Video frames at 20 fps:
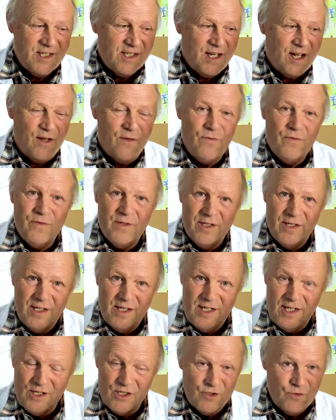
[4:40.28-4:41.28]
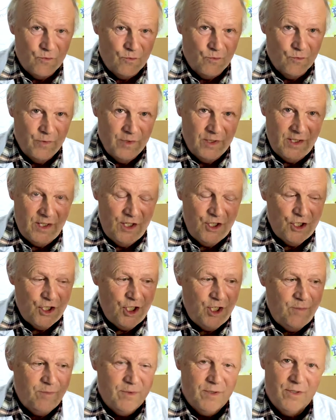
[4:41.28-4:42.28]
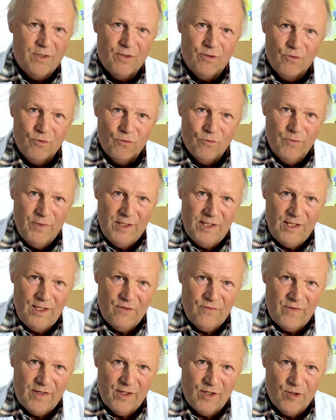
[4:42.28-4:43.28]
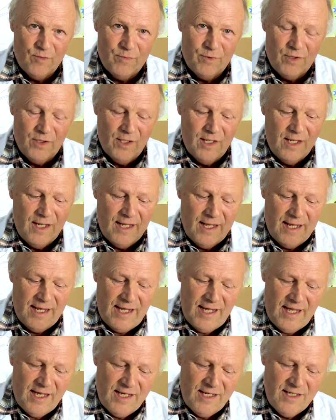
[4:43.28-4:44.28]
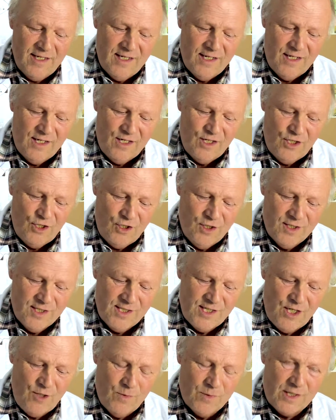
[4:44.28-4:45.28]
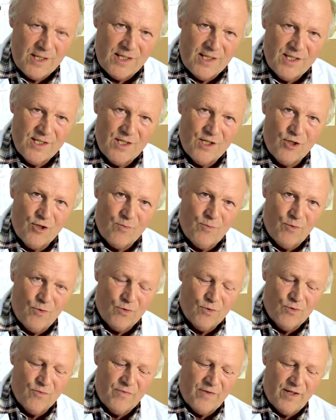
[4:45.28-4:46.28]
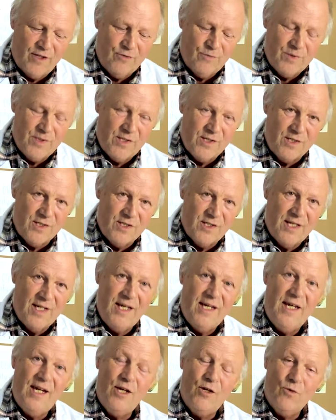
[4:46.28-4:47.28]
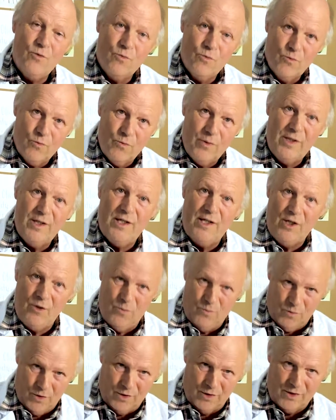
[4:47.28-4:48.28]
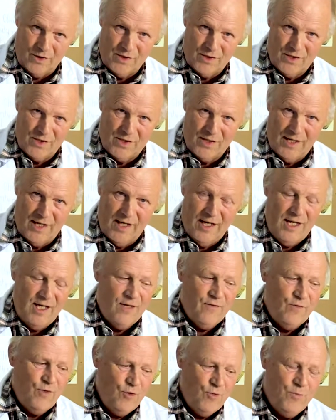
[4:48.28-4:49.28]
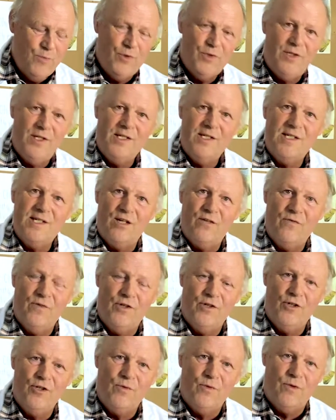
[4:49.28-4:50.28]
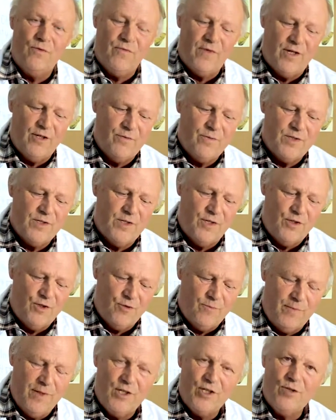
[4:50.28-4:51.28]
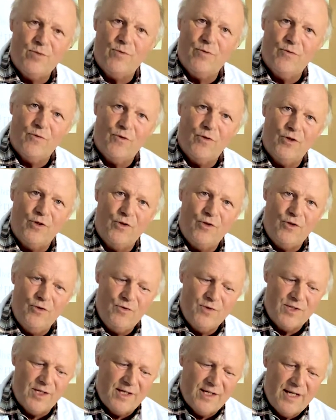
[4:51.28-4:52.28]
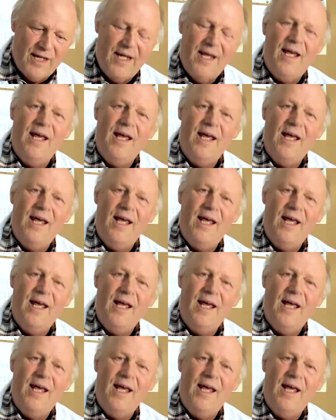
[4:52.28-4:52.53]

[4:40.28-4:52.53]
stuff is really cheap, really available, and you can see what it does to the poor old viruses. It really works. If you put this stuff onto a virus on your bench before you use it,